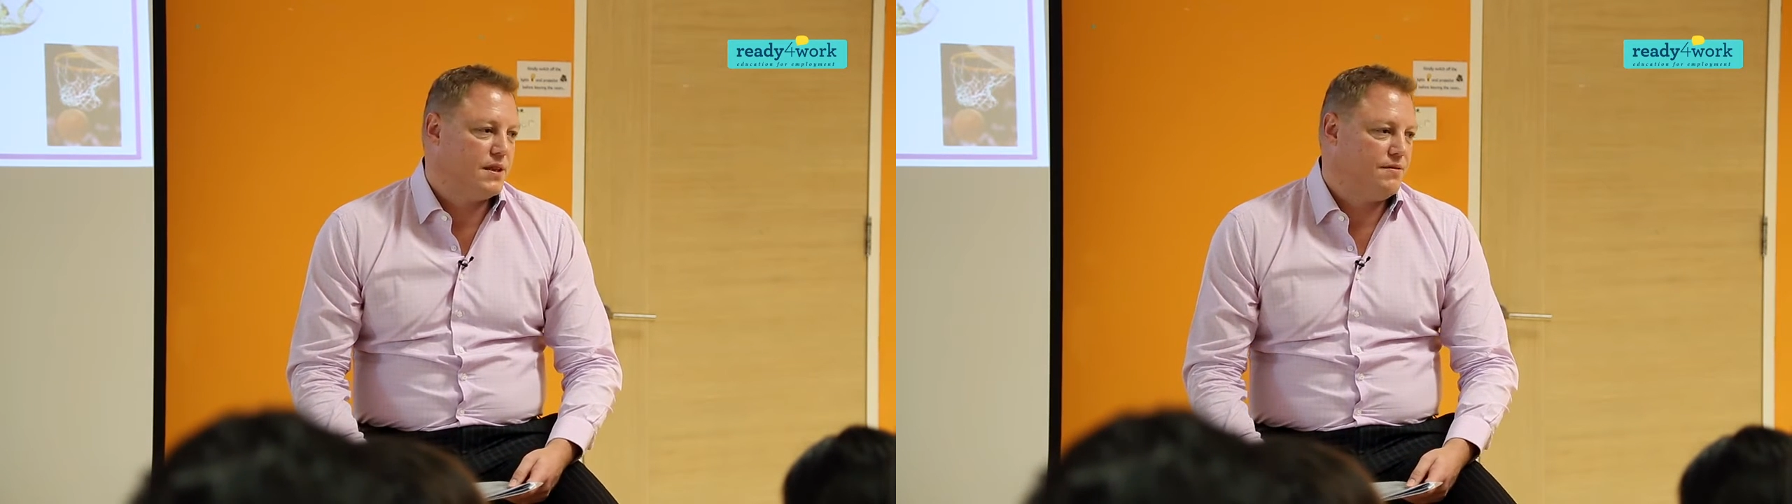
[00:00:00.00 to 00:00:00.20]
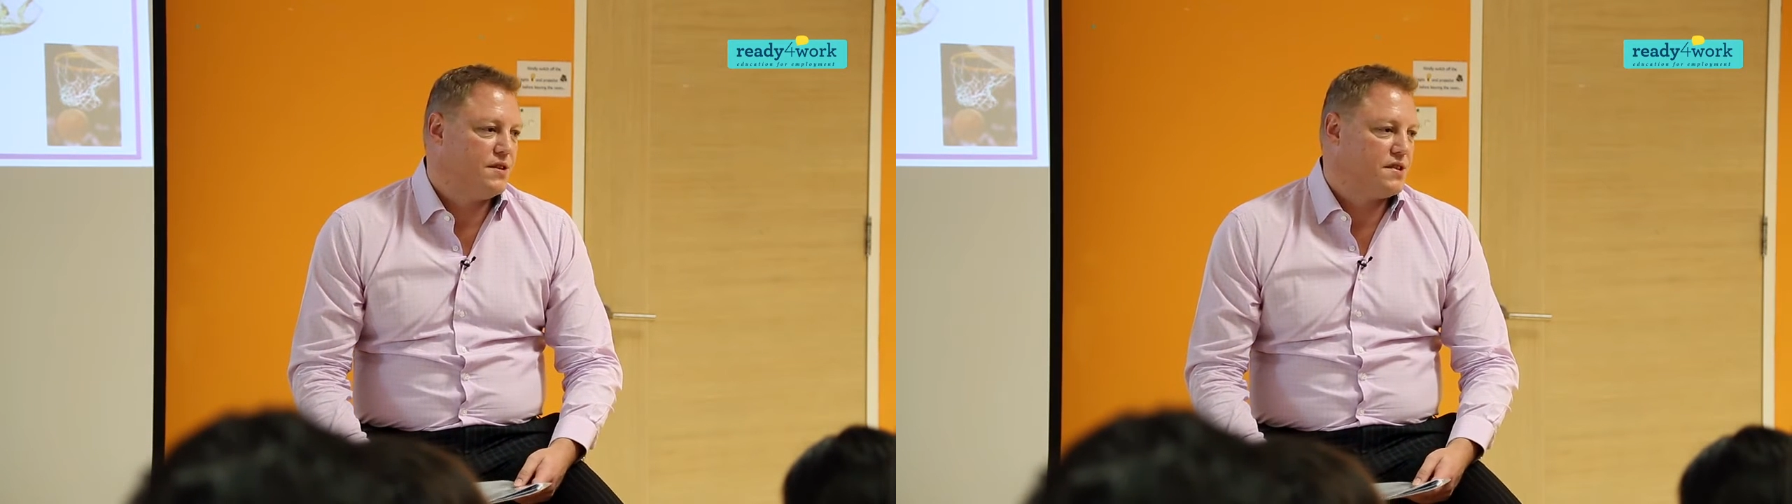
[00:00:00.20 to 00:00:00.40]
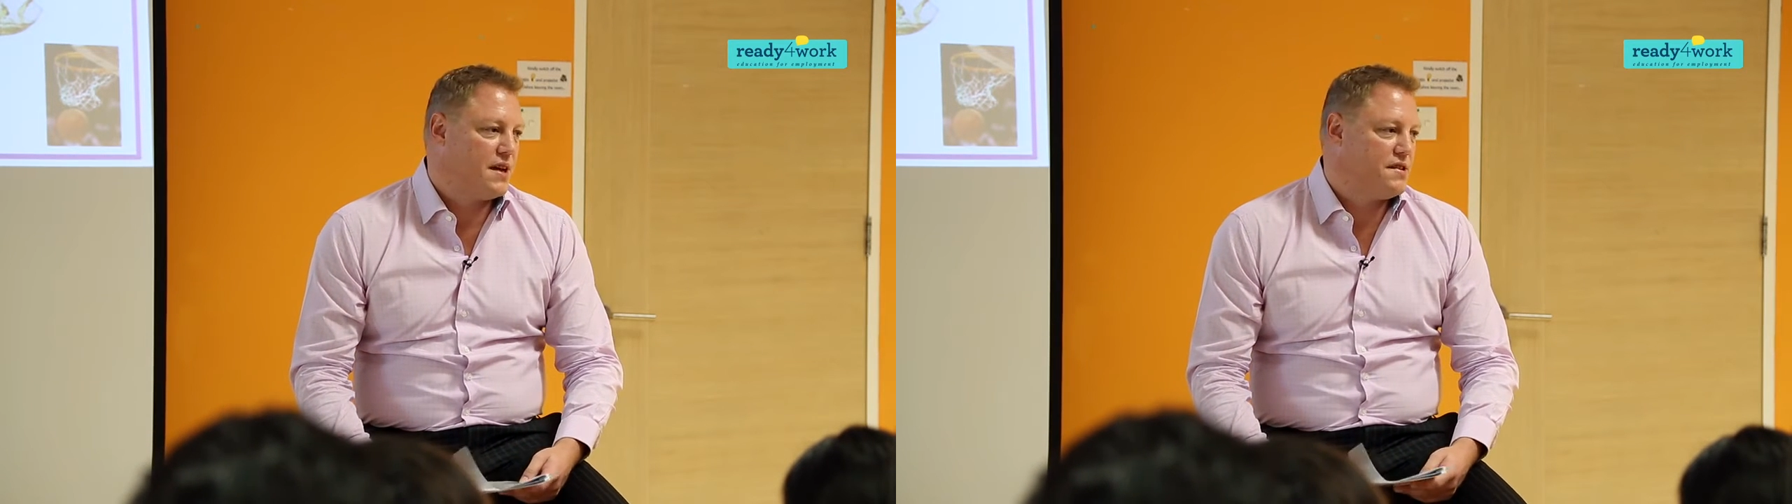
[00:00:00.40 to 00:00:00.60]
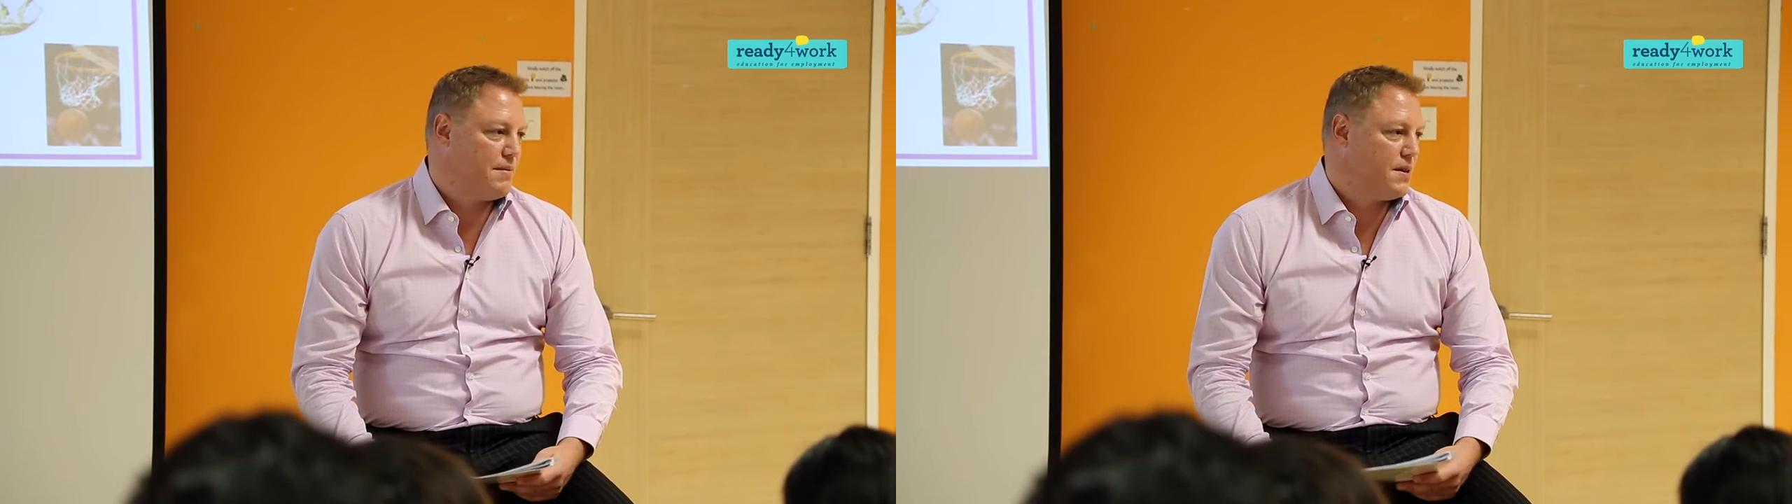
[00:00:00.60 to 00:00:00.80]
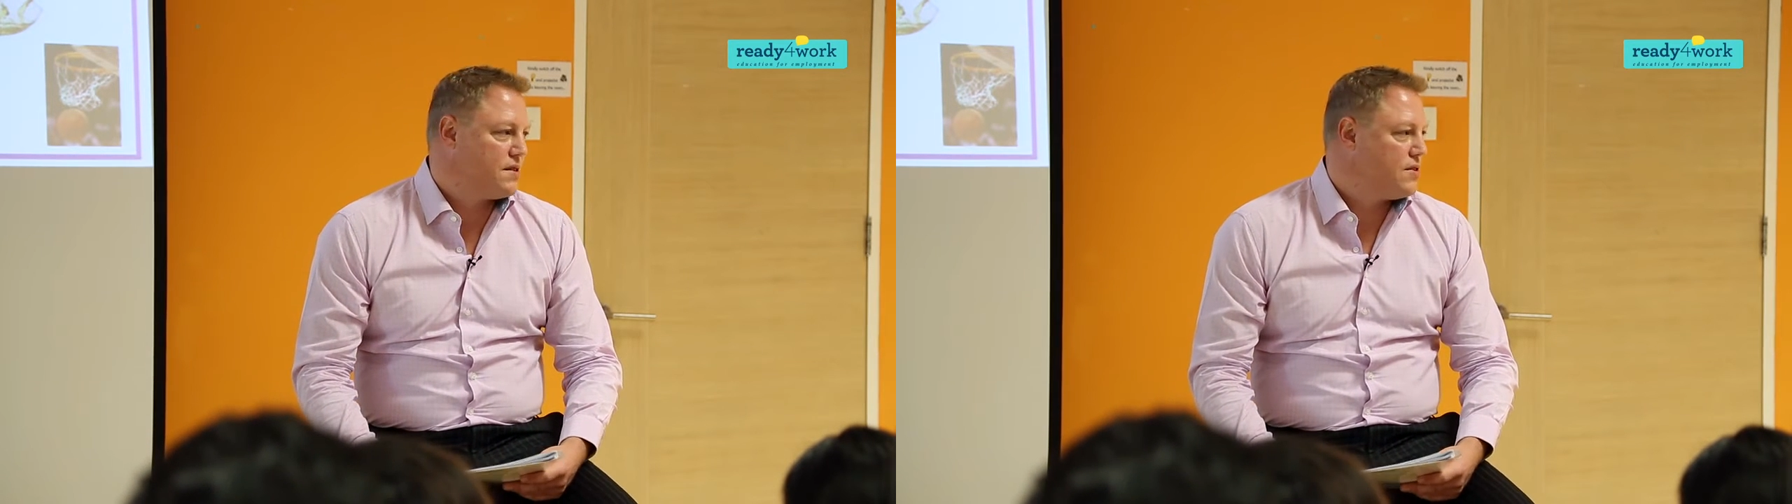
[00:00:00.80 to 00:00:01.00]
if you say
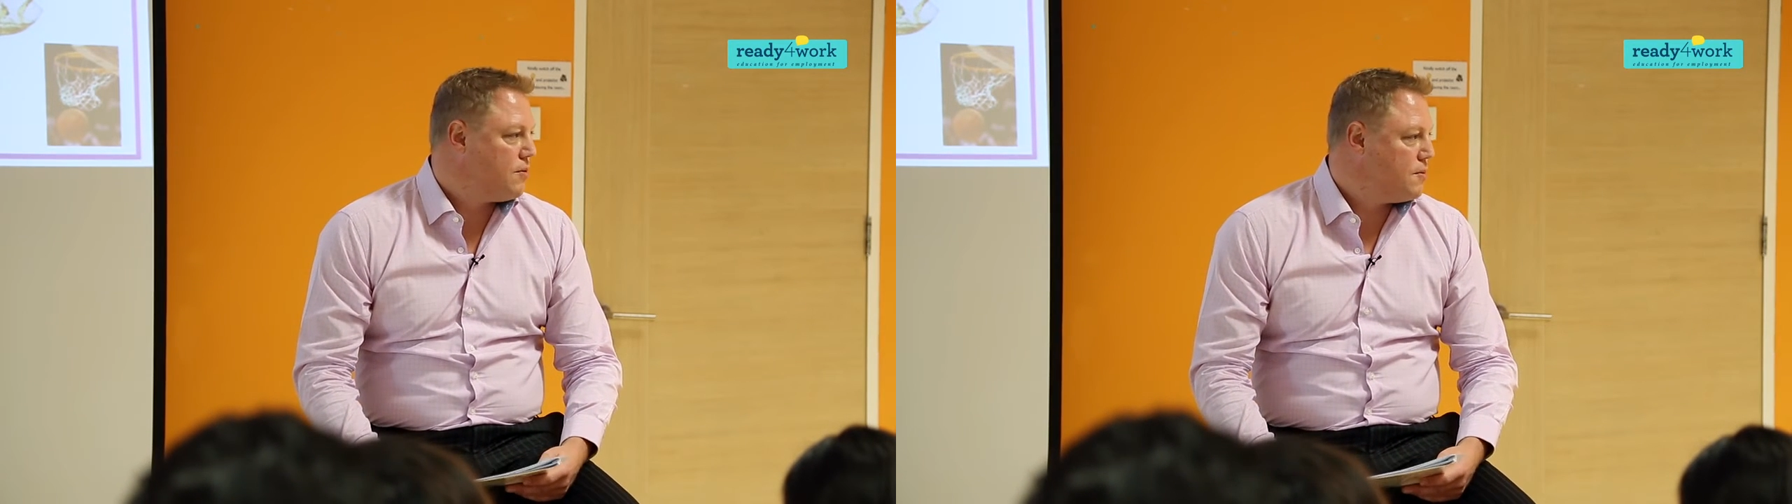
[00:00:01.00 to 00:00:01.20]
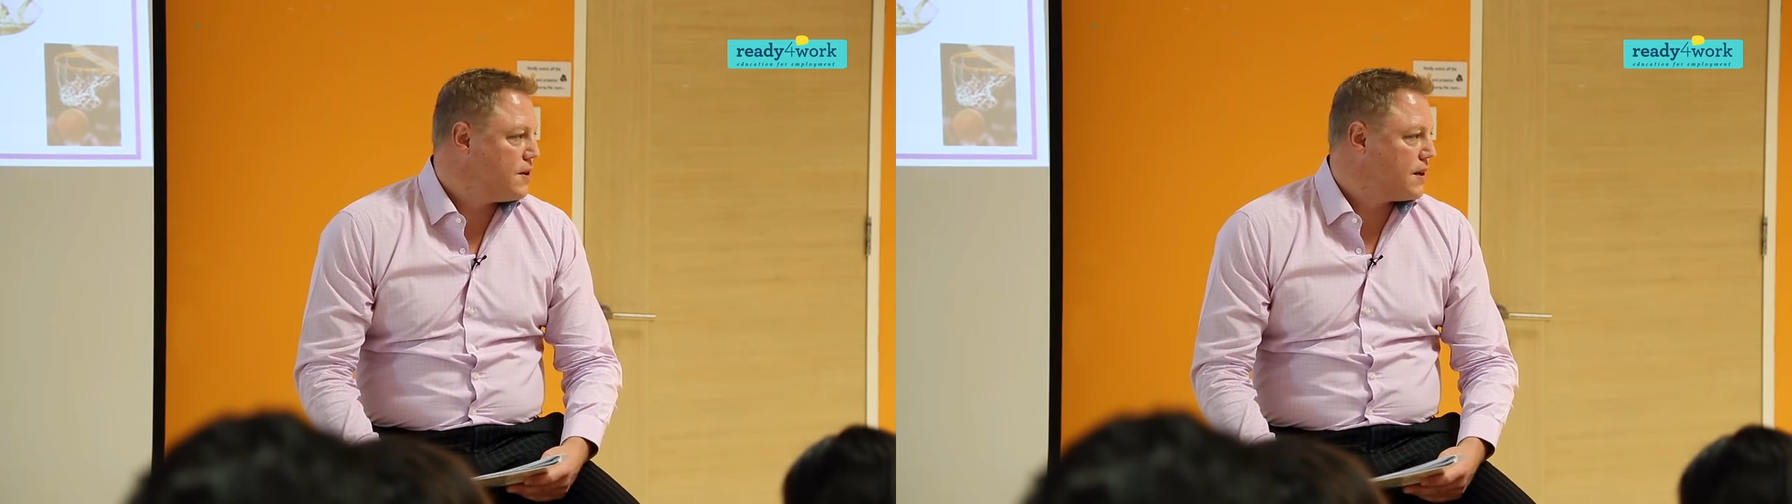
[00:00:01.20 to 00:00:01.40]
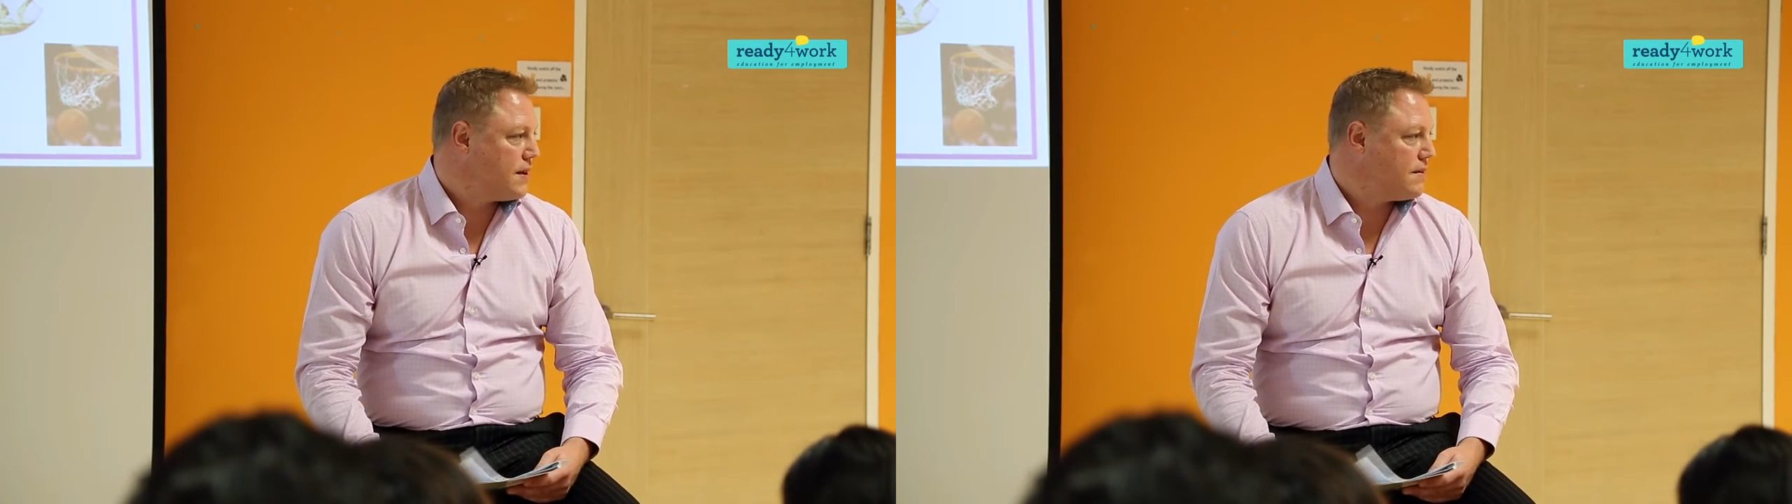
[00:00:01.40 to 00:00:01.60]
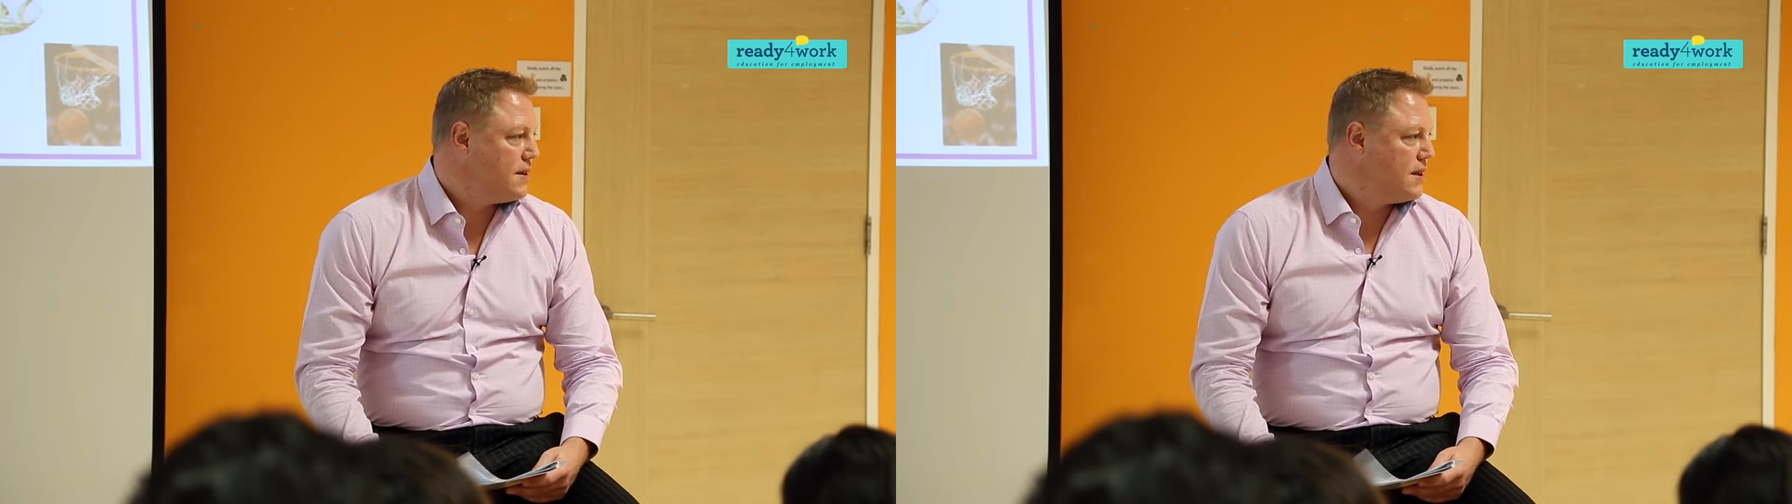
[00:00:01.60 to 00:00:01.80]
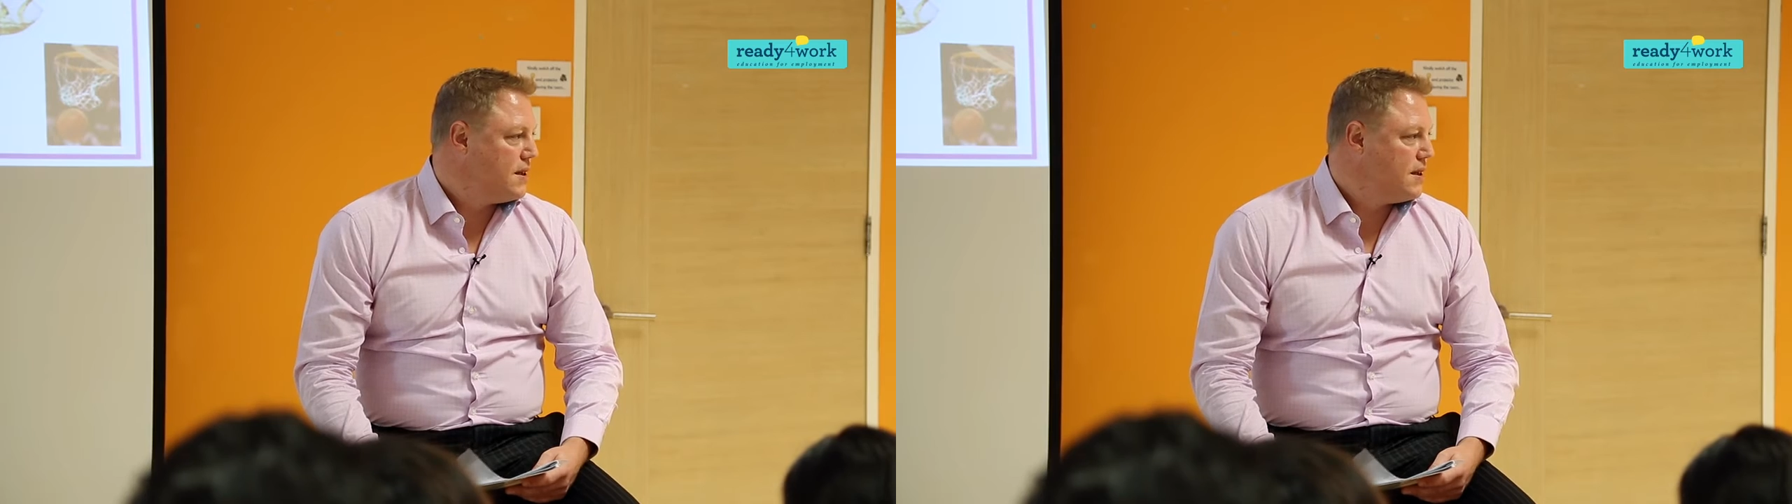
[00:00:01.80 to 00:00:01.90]
something's not working.